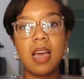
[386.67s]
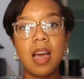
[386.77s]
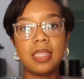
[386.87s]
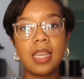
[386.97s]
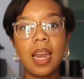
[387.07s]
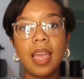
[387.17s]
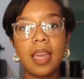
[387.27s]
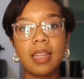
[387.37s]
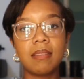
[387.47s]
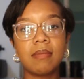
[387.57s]
the
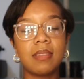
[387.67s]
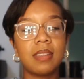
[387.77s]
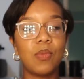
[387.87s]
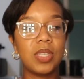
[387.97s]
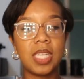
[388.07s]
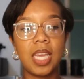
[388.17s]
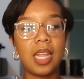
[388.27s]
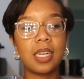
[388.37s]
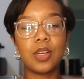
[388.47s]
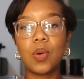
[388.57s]
aesthetic, once again,
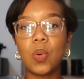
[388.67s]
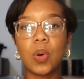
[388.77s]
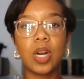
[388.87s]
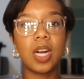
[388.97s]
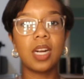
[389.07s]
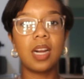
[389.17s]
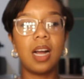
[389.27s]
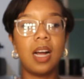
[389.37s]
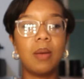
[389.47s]
like decor,